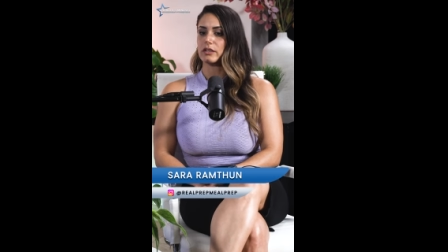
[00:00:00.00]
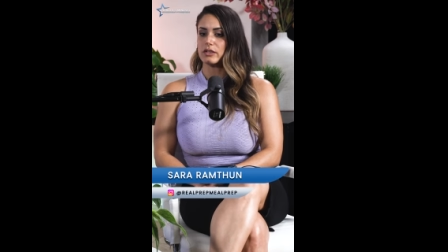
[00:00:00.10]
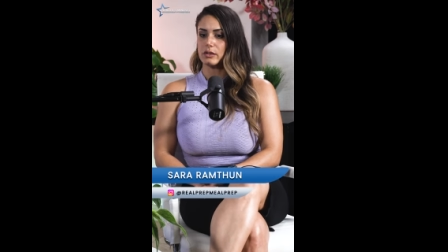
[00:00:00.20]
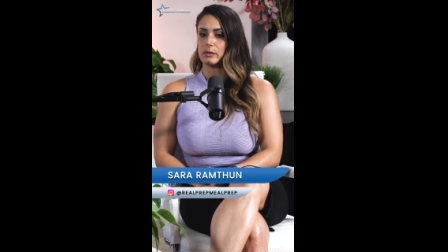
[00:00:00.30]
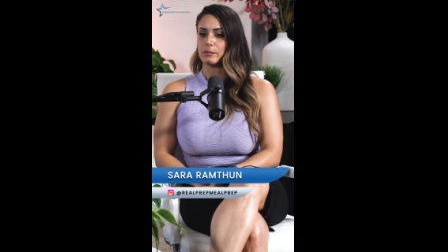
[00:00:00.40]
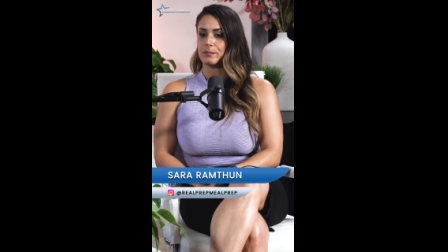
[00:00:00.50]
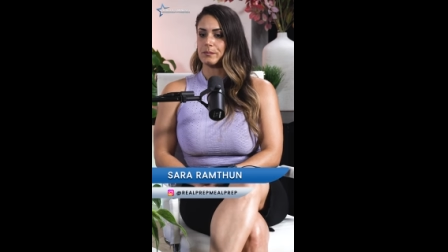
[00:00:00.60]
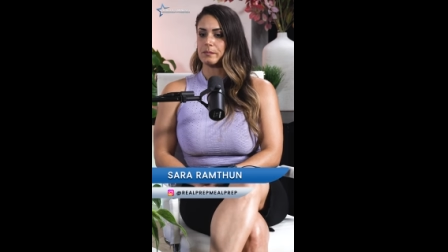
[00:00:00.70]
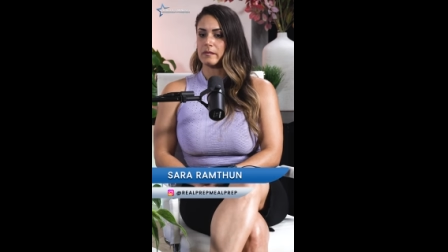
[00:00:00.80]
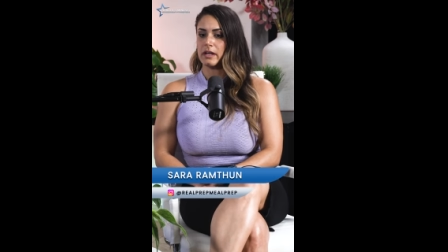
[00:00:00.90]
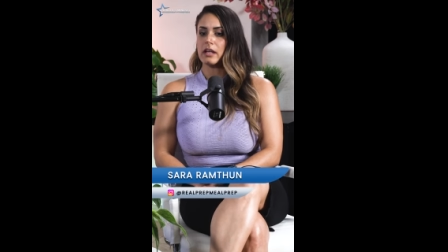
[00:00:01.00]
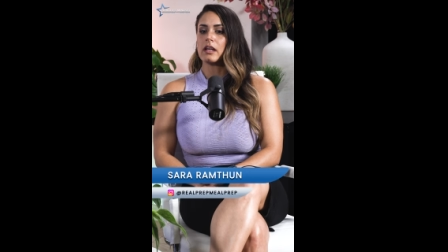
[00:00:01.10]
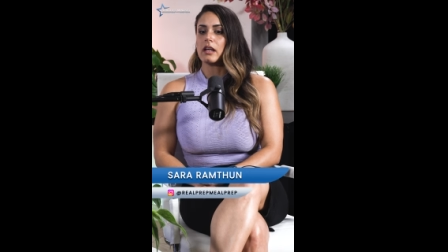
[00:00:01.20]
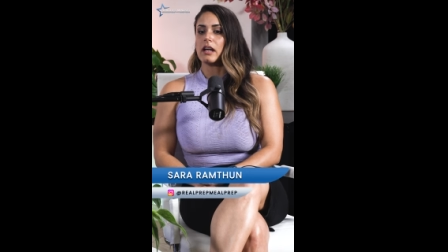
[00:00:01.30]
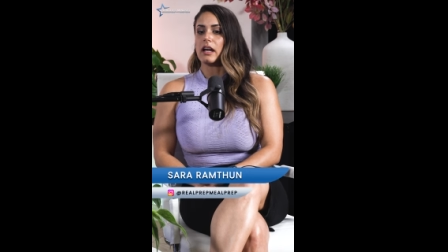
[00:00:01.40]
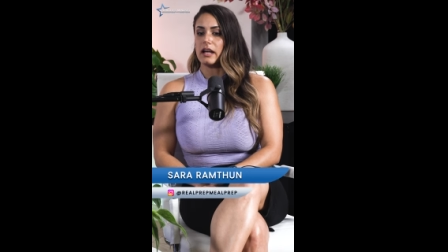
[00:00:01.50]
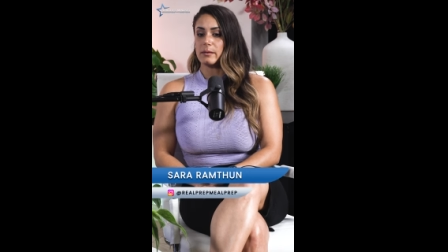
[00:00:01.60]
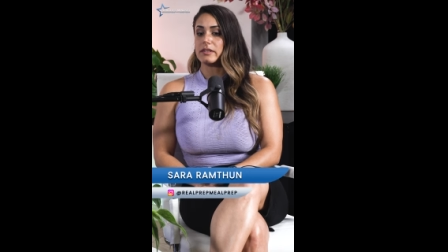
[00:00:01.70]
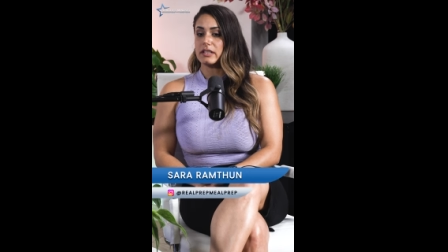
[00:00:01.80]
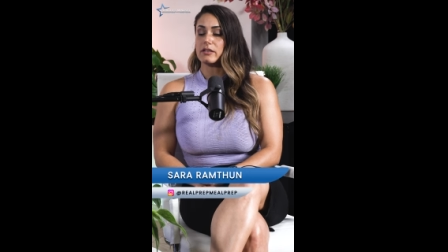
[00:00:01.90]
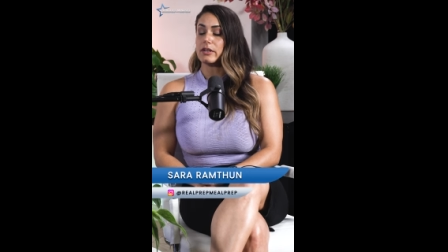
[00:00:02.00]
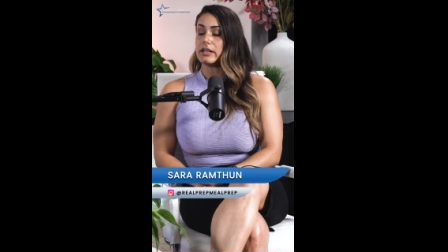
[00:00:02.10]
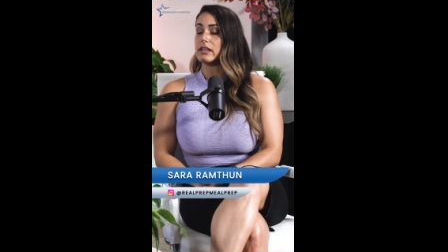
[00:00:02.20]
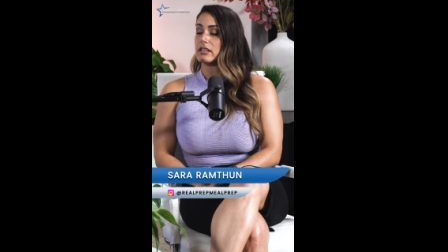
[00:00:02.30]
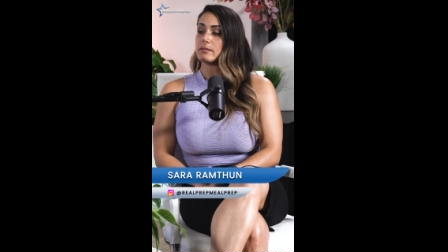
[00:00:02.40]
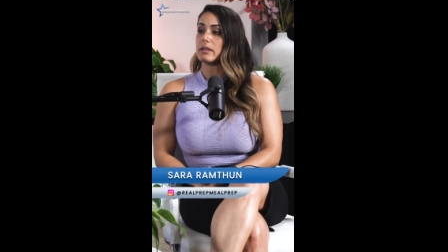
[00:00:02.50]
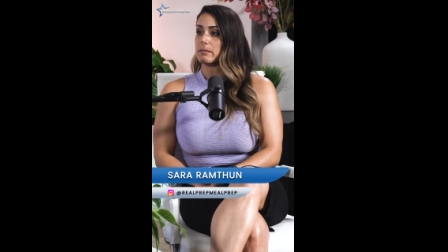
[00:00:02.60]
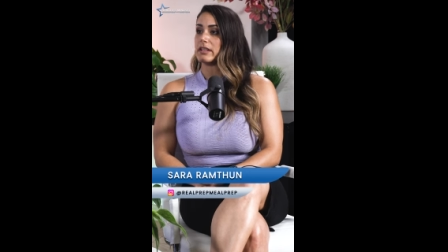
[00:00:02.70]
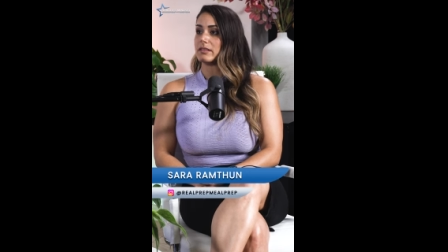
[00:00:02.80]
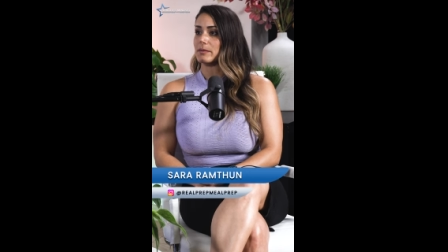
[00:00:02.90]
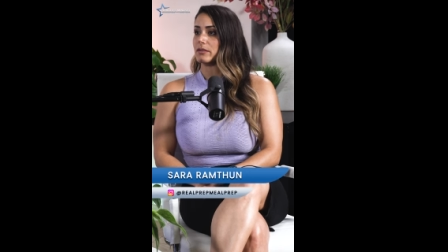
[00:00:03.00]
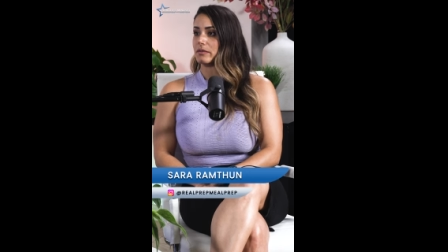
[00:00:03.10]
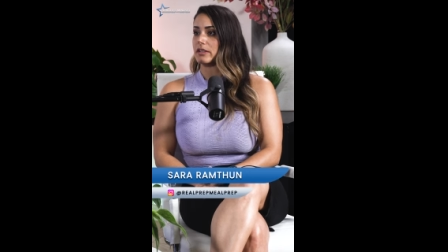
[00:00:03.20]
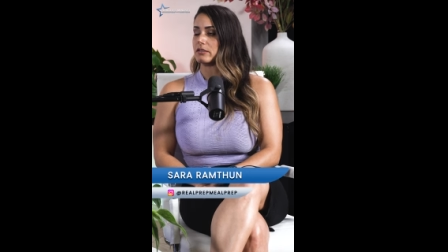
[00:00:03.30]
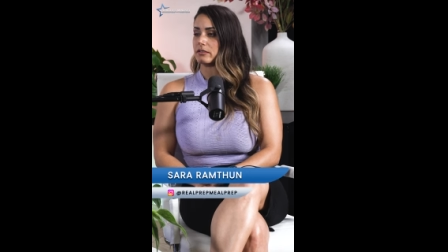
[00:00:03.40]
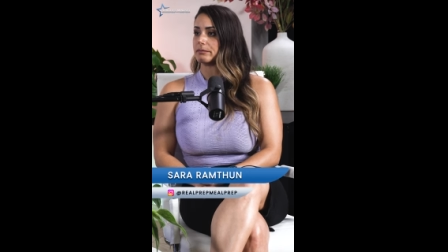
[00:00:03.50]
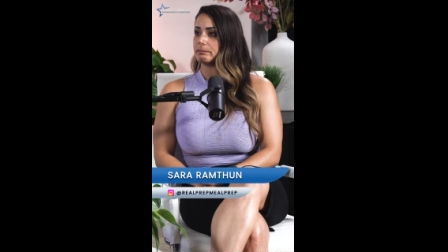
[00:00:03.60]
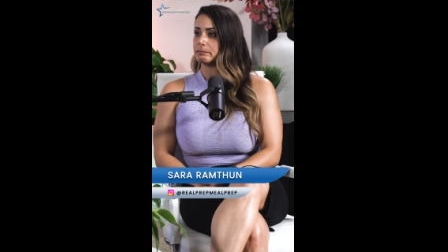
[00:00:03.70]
So I would say Drayden is my biggest motivation.